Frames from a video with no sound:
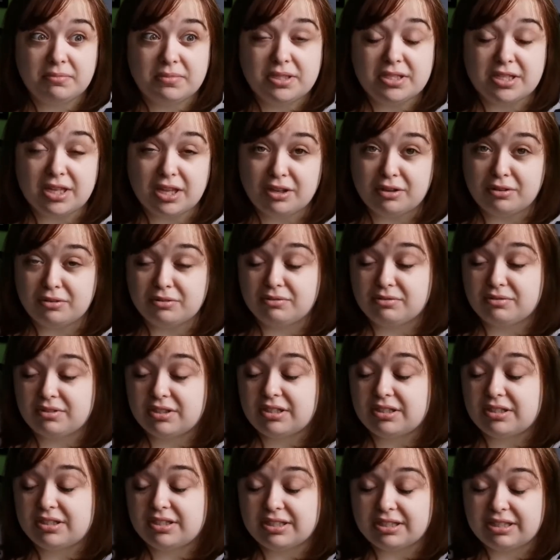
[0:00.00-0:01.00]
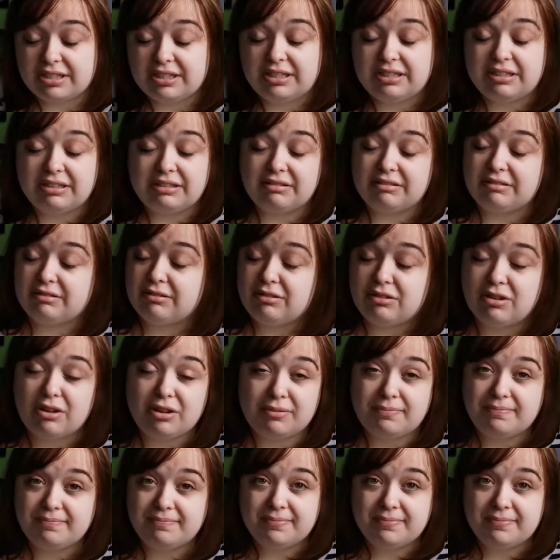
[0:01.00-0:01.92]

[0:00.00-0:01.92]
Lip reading: So it's like, no.